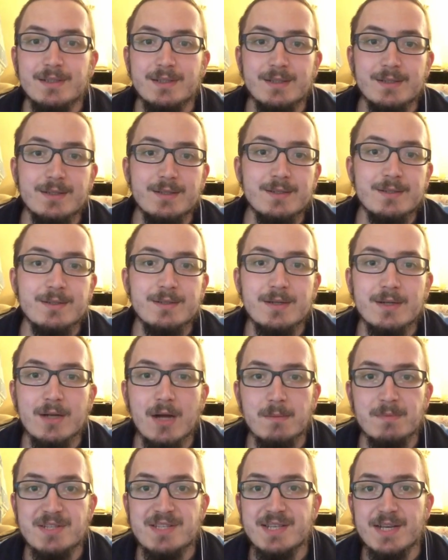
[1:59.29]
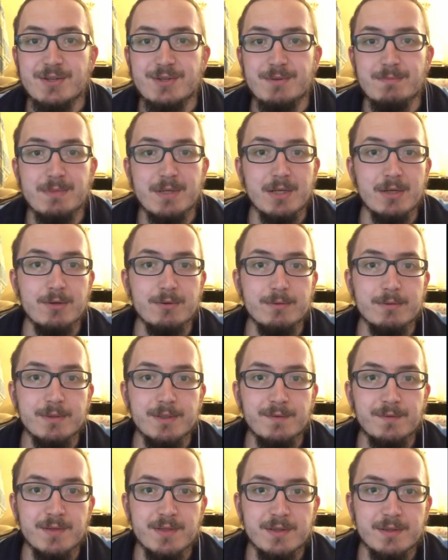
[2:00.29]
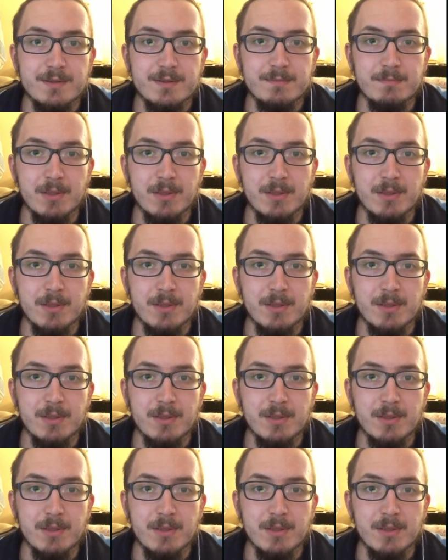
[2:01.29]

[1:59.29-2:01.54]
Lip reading: the comment section below if it